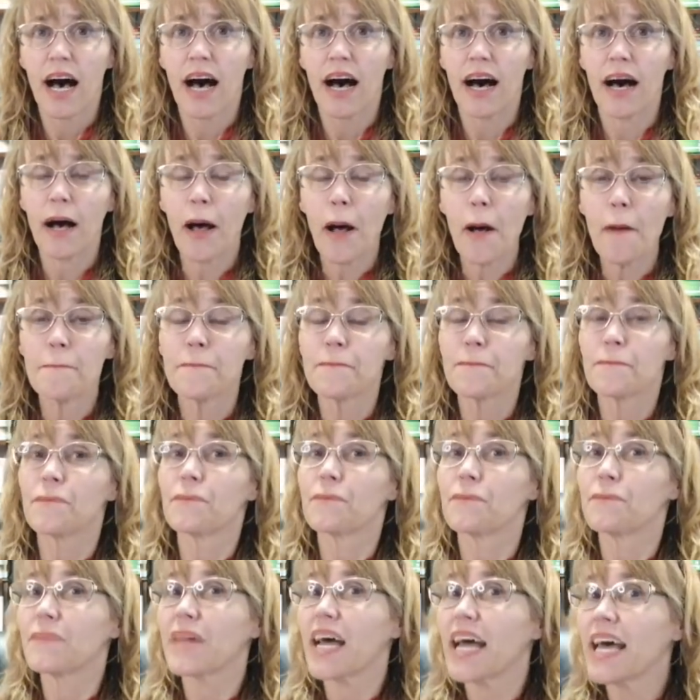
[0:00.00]
Um,
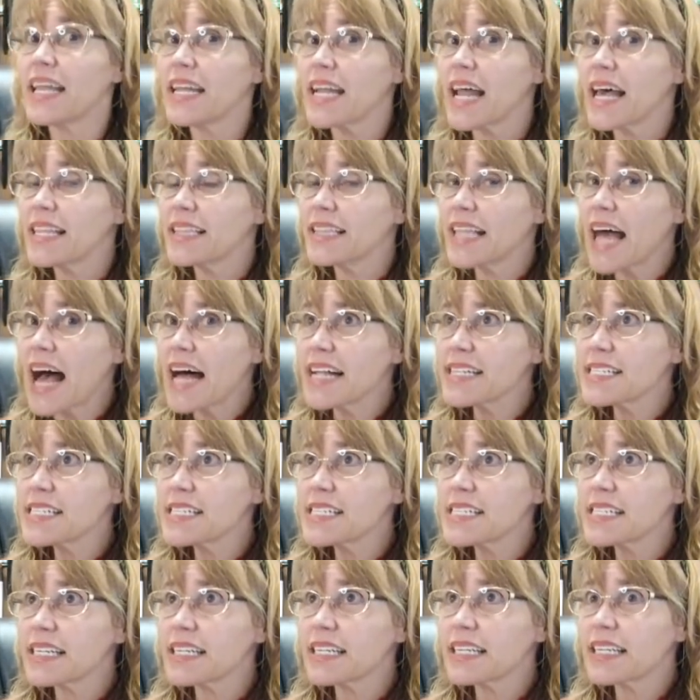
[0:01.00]
and and
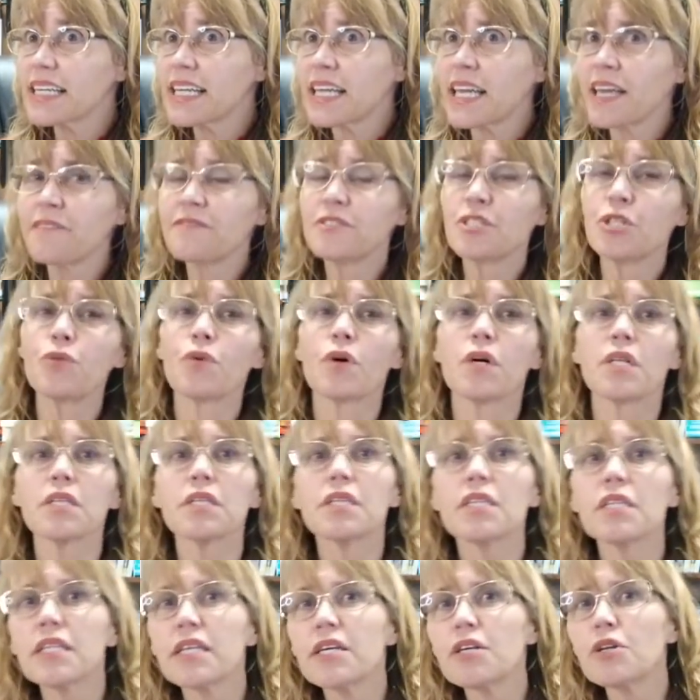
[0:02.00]
that's gives you a
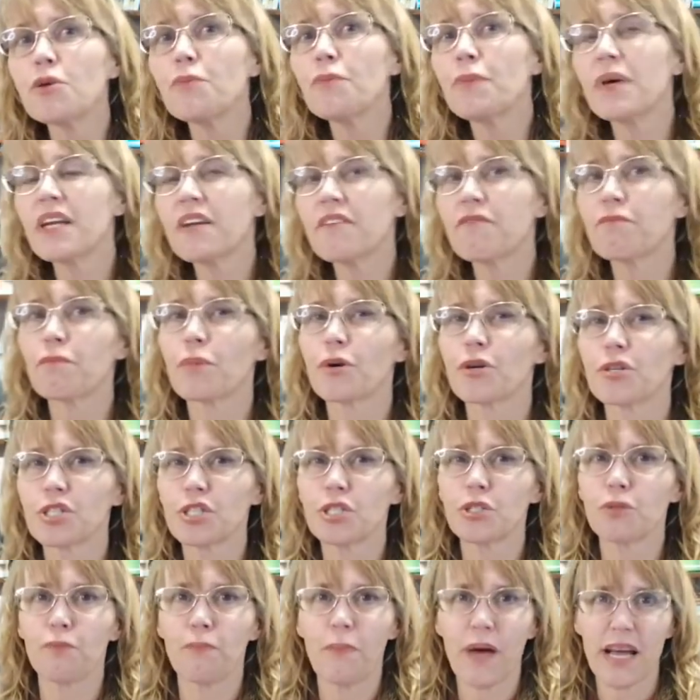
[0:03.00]
little bit of
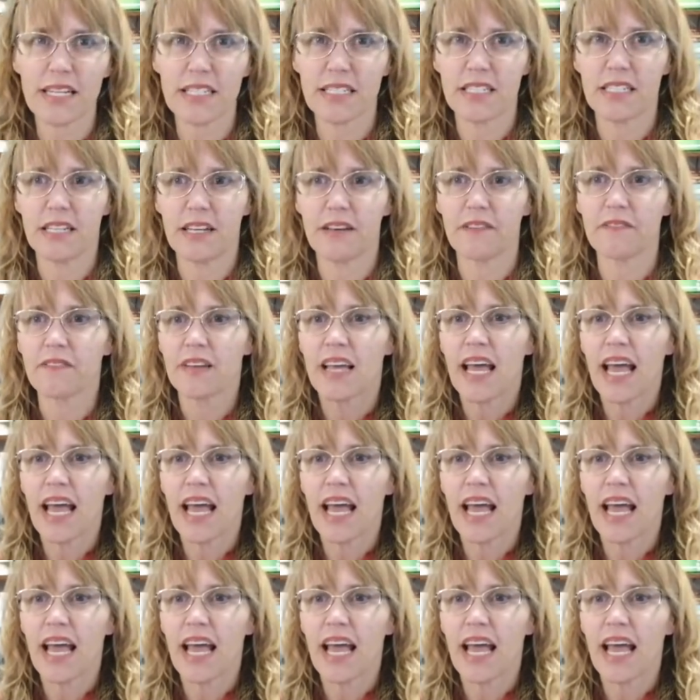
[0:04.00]
perspective.